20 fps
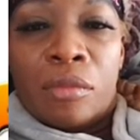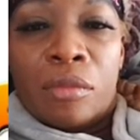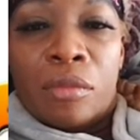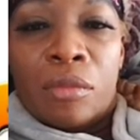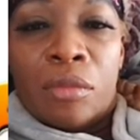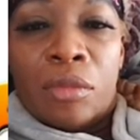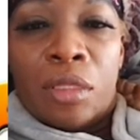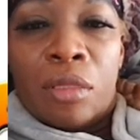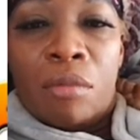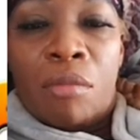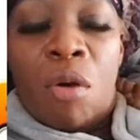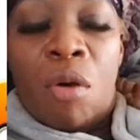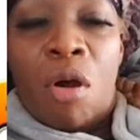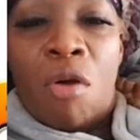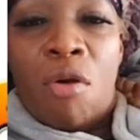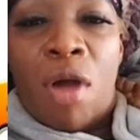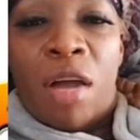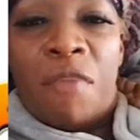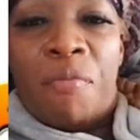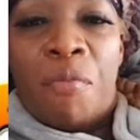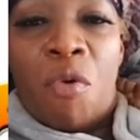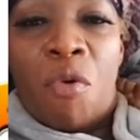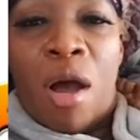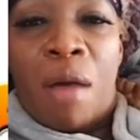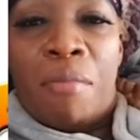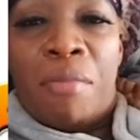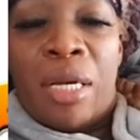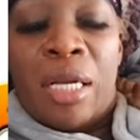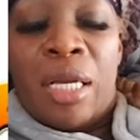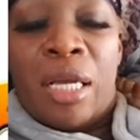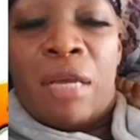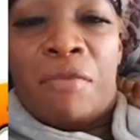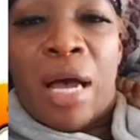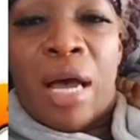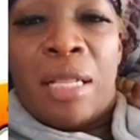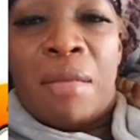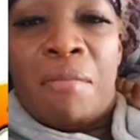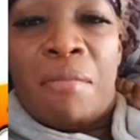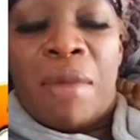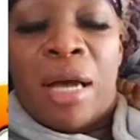Wednesday. But what wrong uh, if we want to
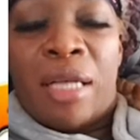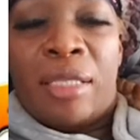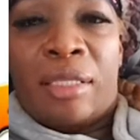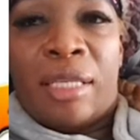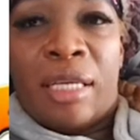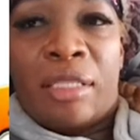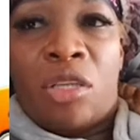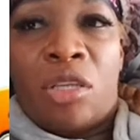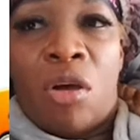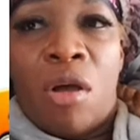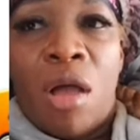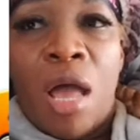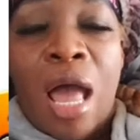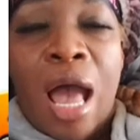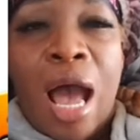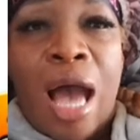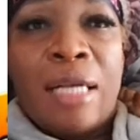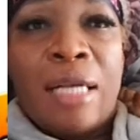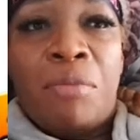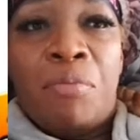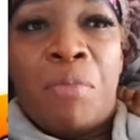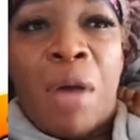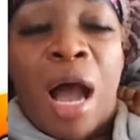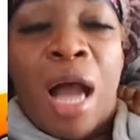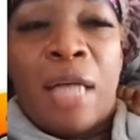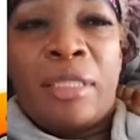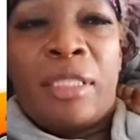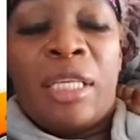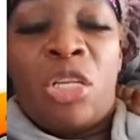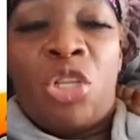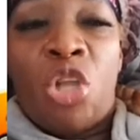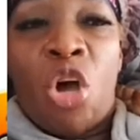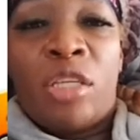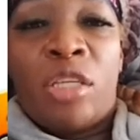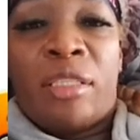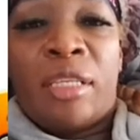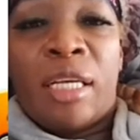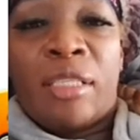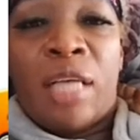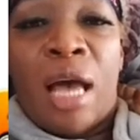believe? as the man says so. There's nothing wrong if we
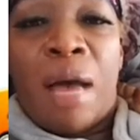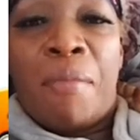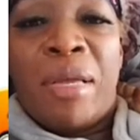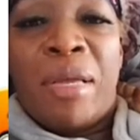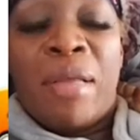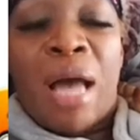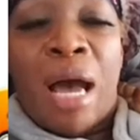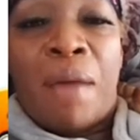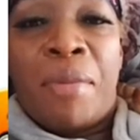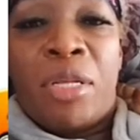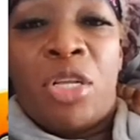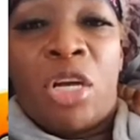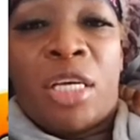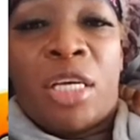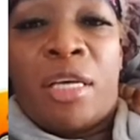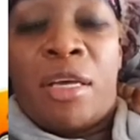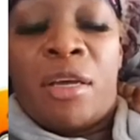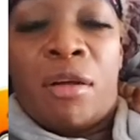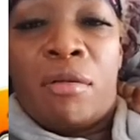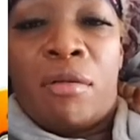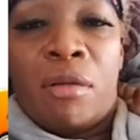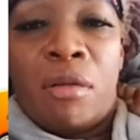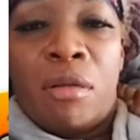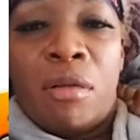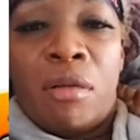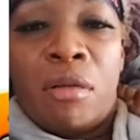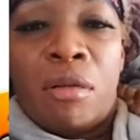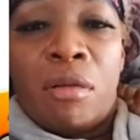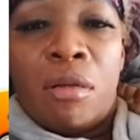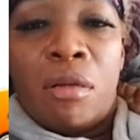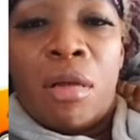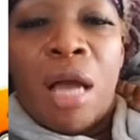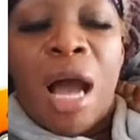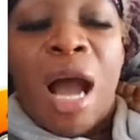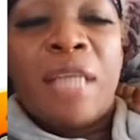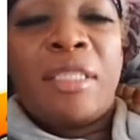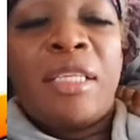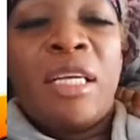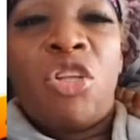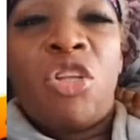want to believe what man said.
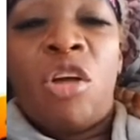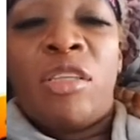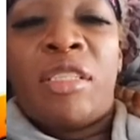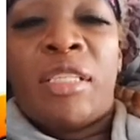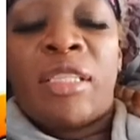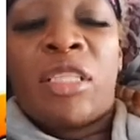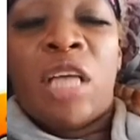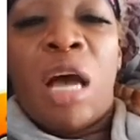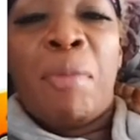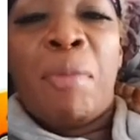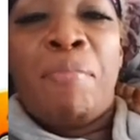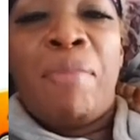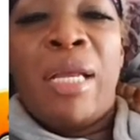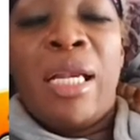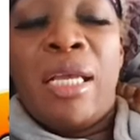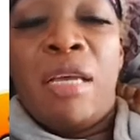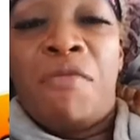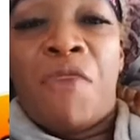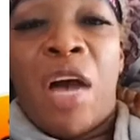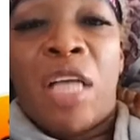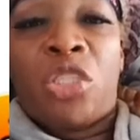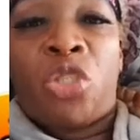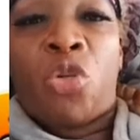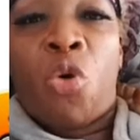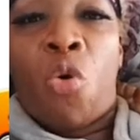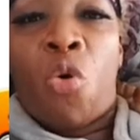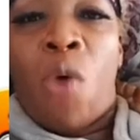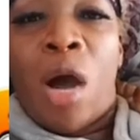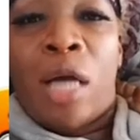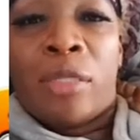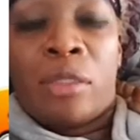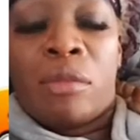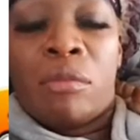RT don't say so, I believe and so what? Say